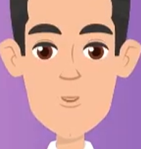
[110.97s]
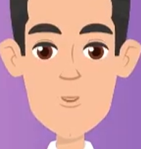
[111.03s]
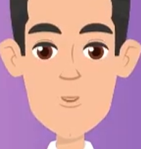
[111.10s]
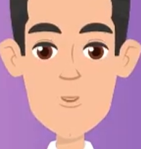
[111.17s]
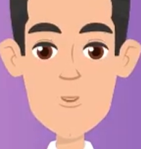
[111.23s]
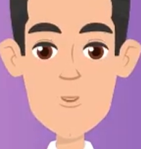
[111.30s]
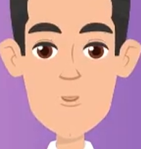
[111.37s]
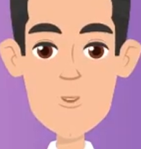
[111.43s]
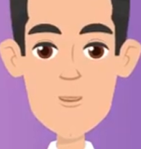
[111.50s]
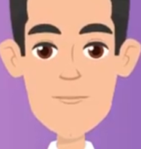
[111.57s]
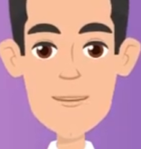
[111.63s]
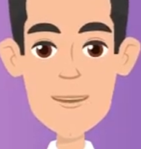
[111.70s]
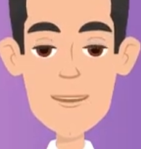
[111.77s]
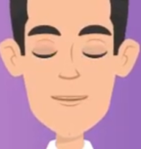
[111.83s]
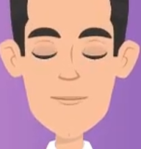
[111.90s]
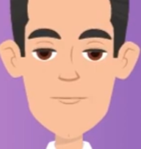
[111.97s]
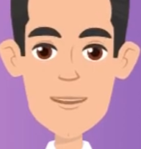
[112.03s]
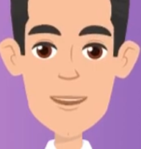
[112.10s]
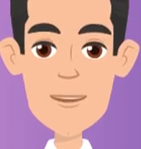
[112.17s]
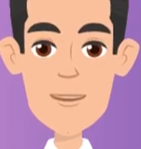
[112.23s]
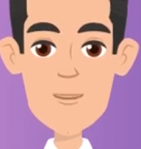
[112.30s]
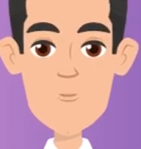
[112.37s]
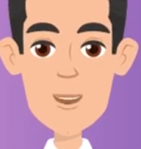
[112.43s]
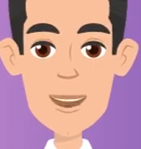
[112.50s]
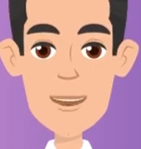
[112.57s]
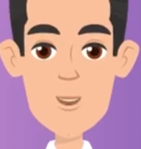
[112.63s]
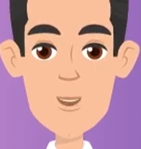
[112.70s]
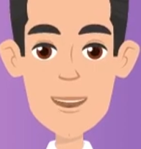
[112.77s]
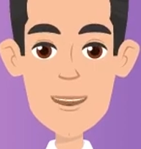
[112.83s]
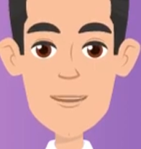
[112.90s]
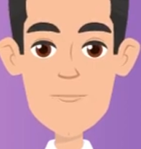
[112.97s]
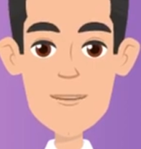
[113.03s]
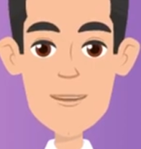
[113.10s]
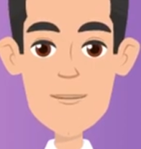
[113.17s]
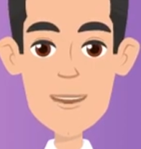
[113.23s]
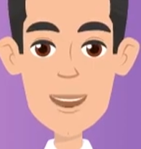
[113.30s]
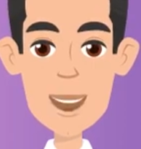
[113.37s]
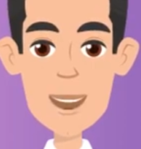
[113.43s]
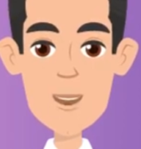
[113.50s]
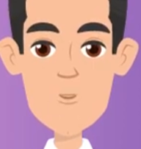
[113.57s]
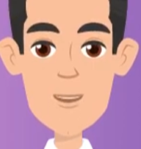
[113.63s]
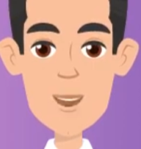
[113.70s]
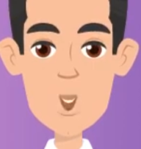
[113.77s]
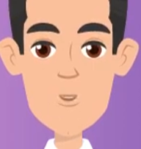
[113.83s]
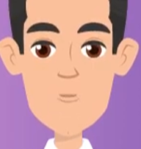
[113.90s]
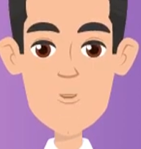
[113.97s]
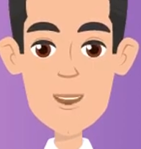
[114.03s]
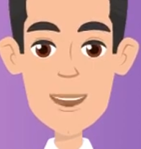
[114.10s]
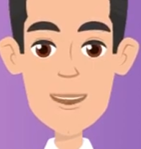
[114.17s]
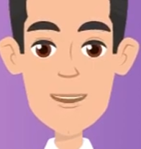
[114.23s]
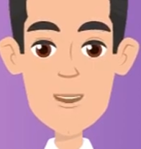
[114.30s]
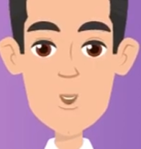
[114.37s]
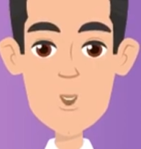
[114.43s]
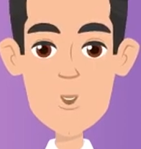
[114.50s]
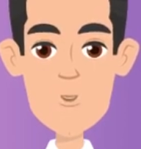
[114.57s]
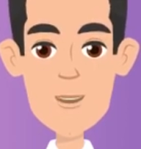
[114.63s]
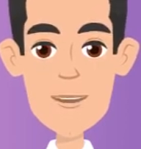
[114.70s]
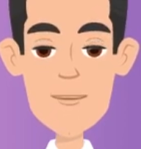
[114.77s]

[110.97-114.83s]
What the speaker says: Use your wrist to flick the spatula and flip the egg without breaking the yolk.